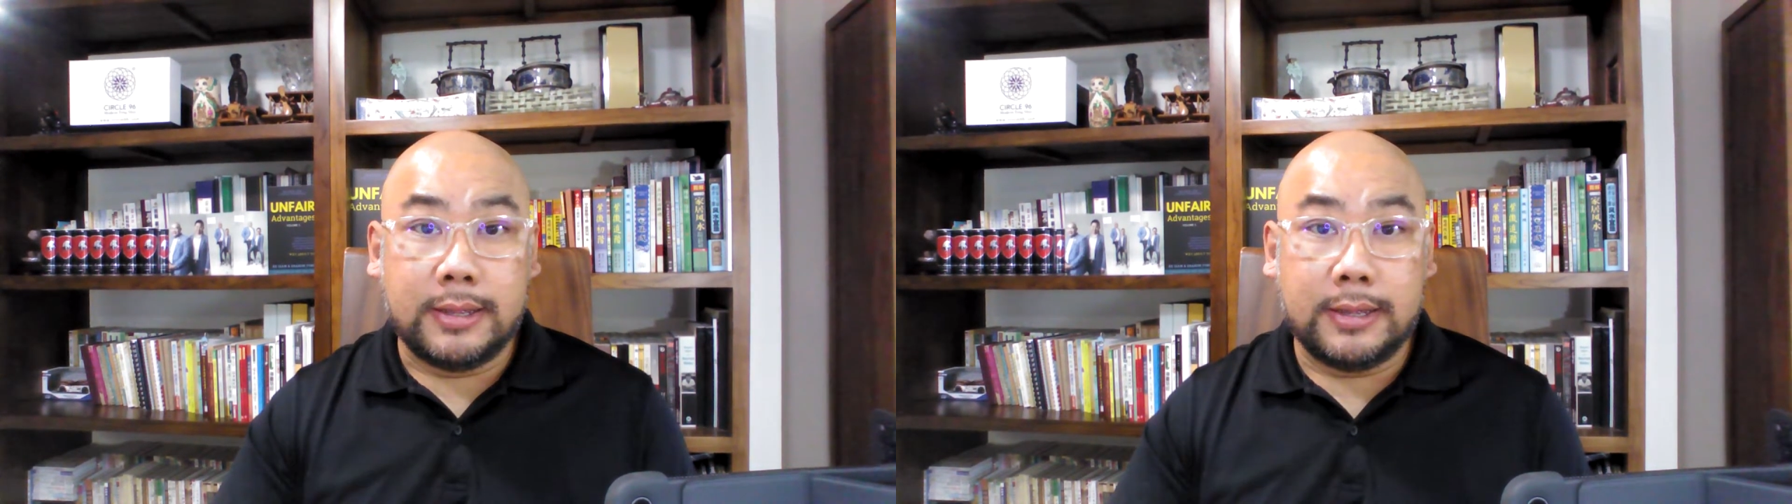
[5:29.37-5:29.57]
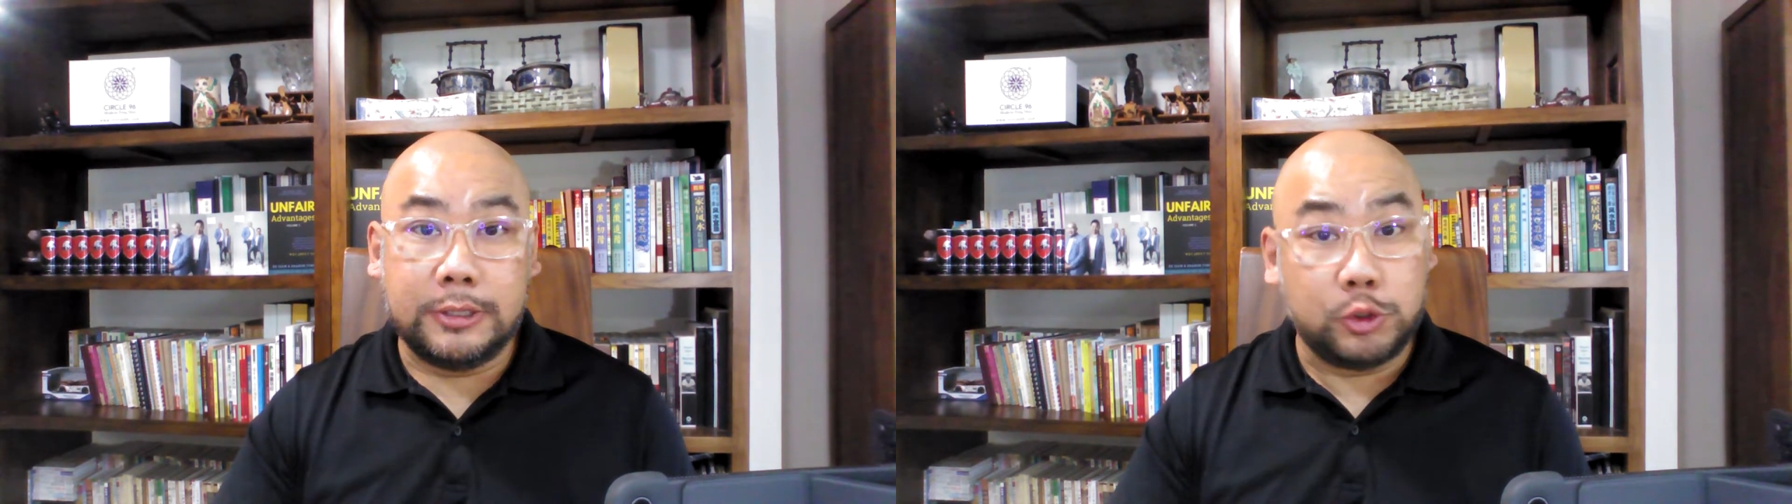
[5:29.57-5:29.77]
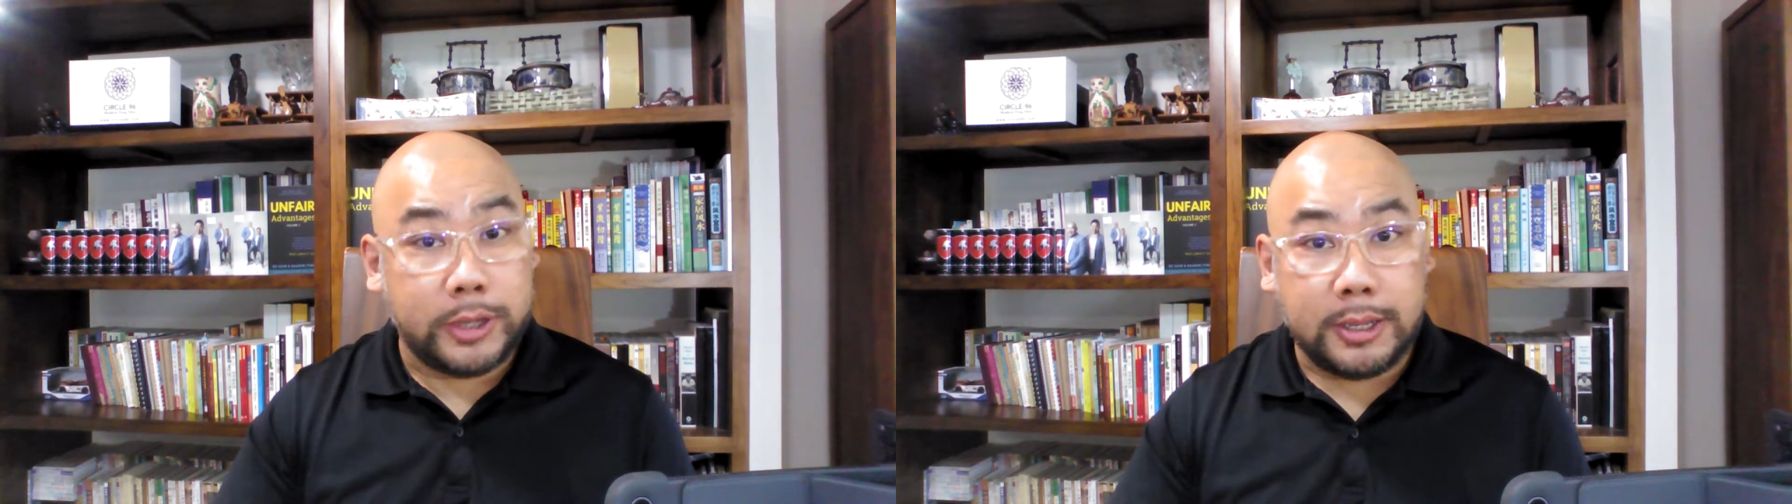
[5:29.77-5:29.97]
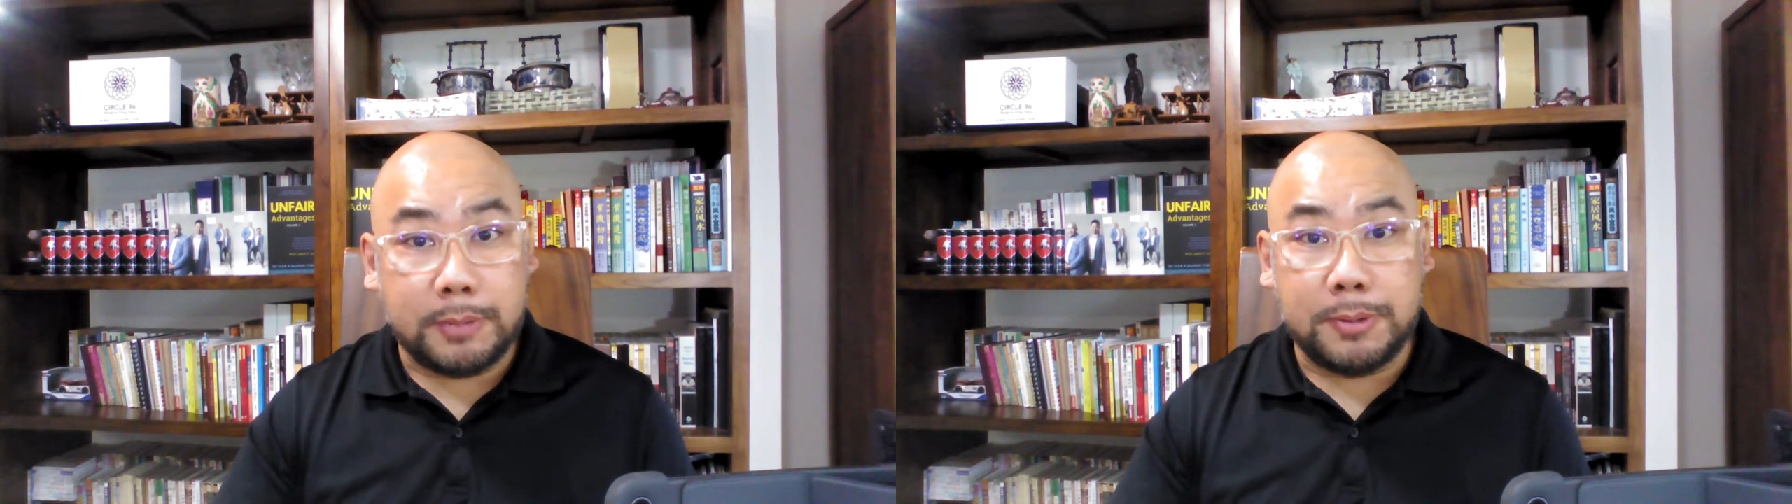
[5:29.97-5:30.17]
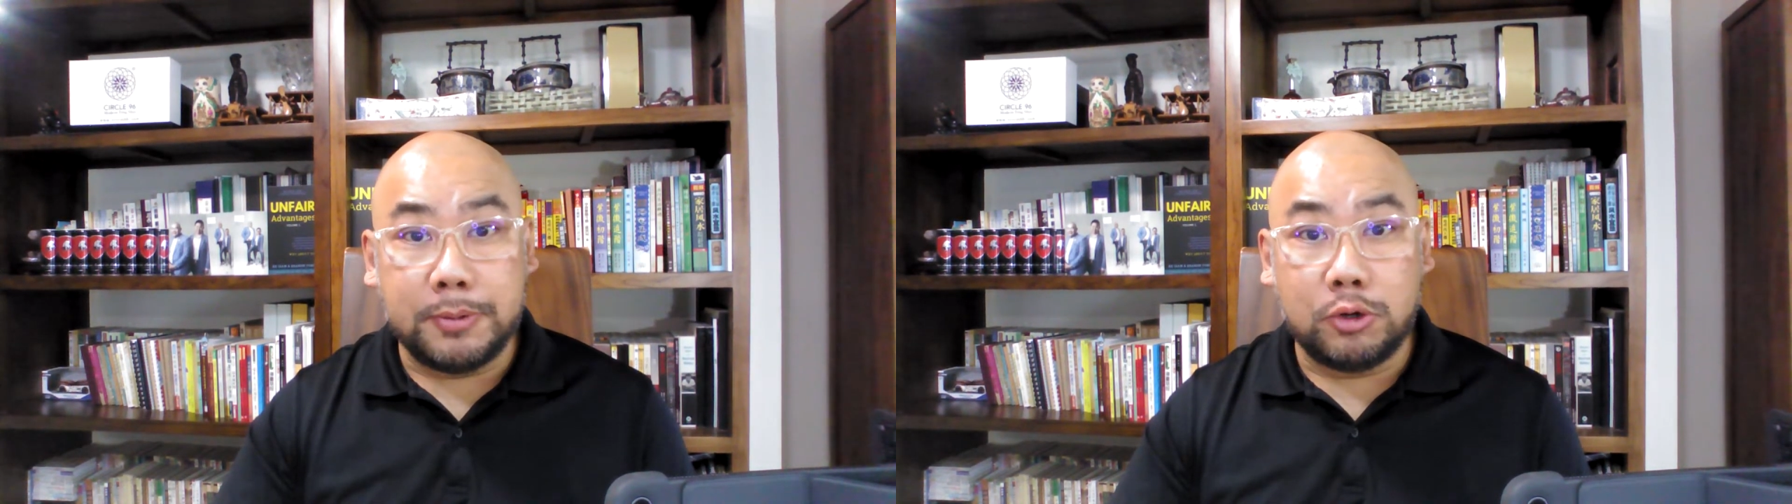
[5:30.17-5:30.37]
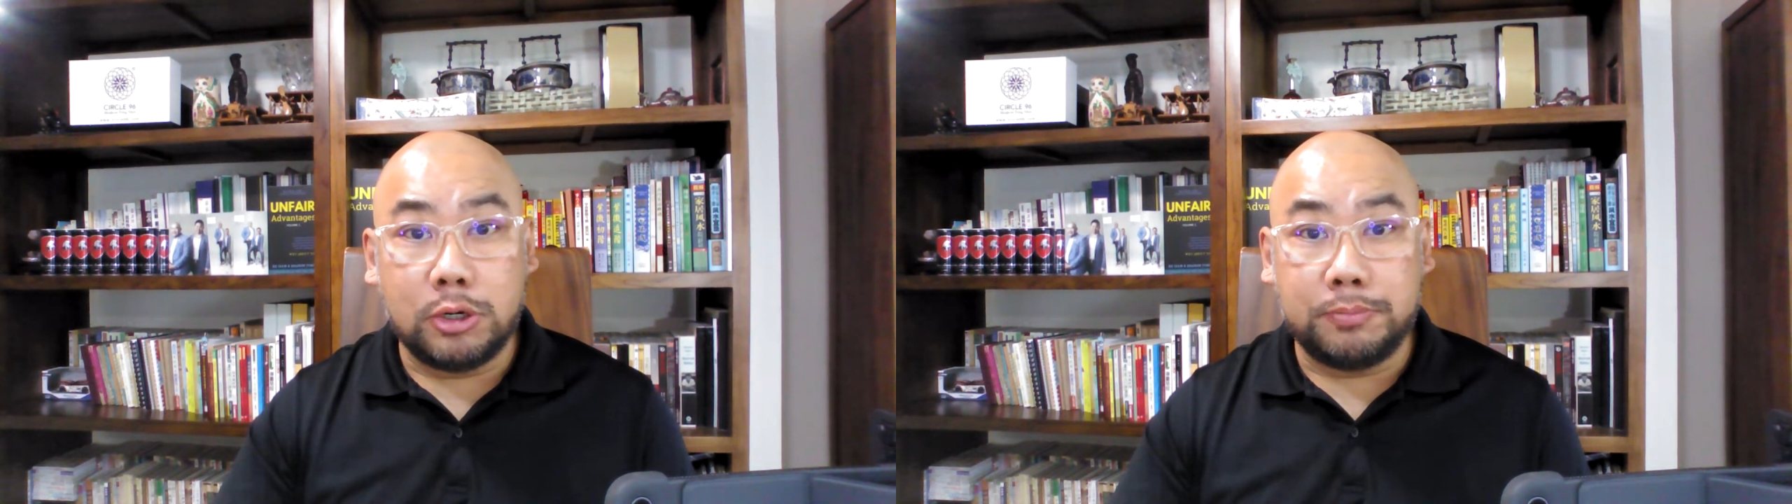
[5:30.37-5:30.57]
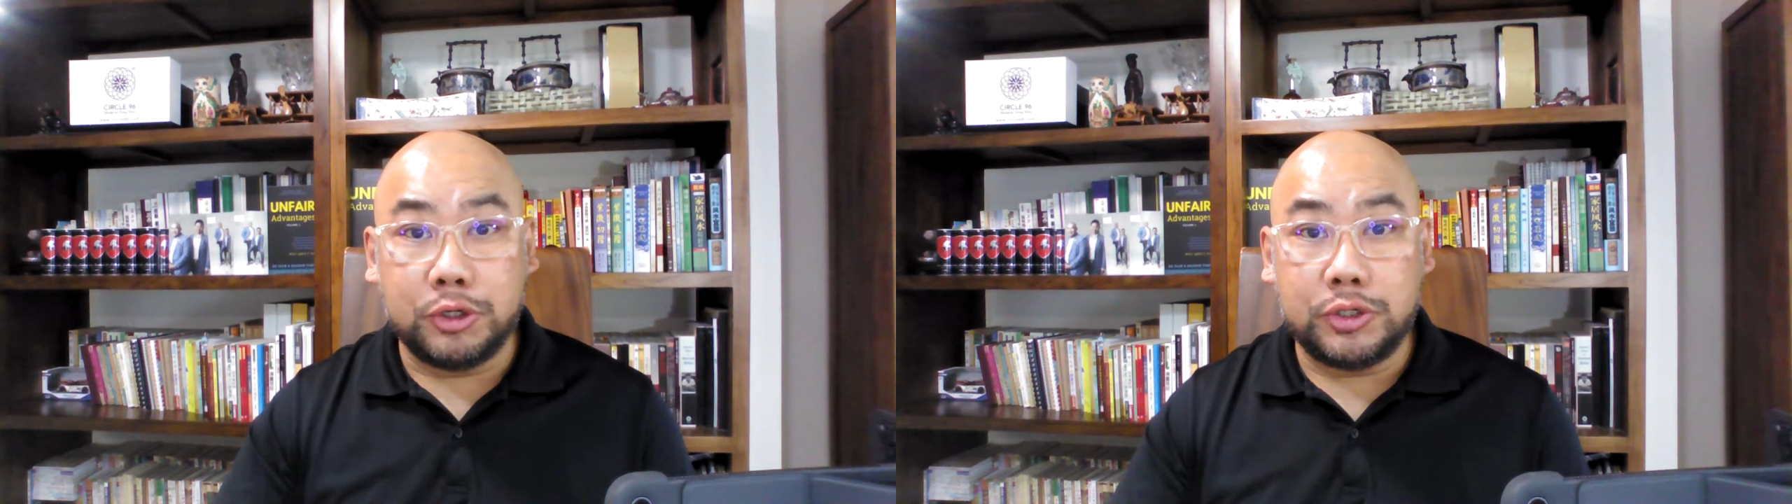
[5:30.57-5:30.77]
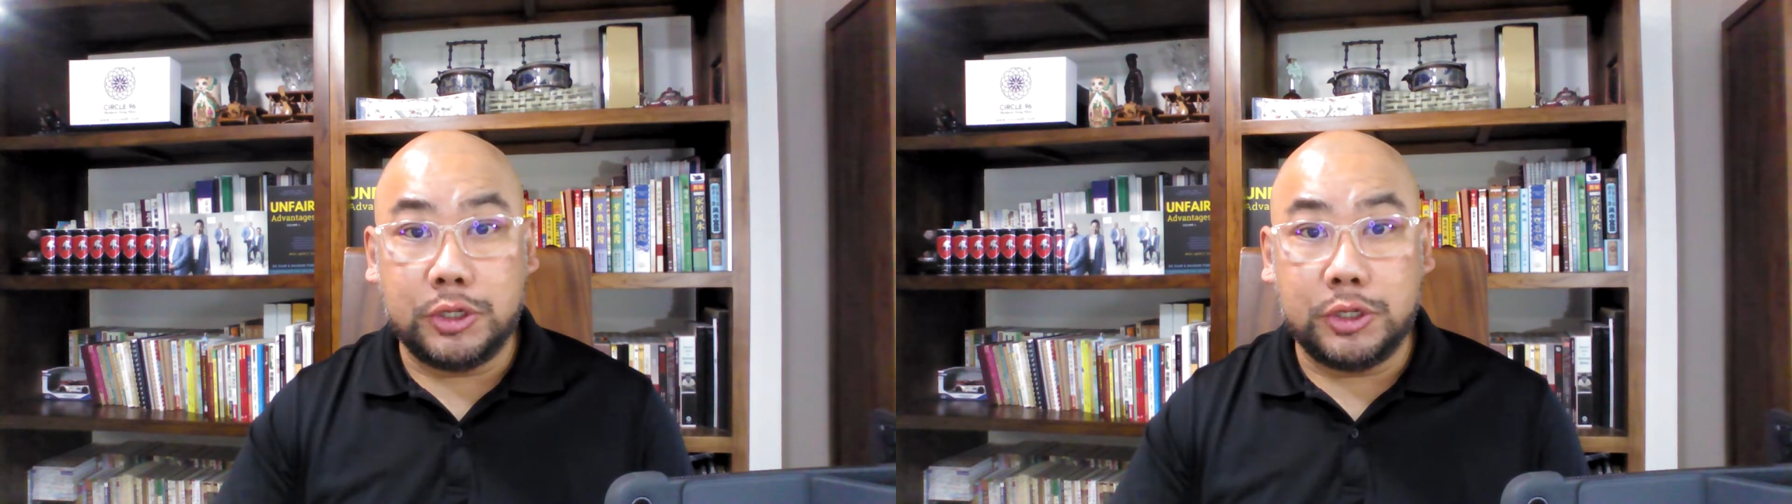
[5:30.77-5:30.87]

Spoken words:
it's okay that people don't appreciate